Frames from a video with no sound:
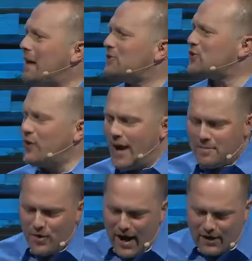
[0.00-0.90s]
was
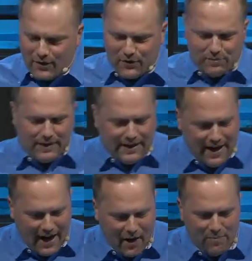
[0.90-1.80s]
graham crackers. But
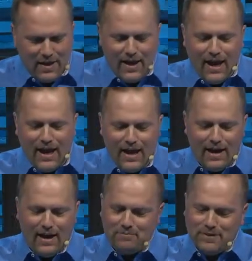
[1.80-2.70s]
anyhow,
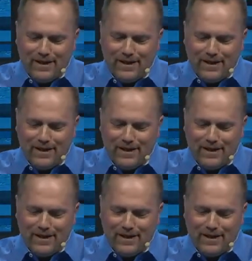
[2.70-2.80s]
um,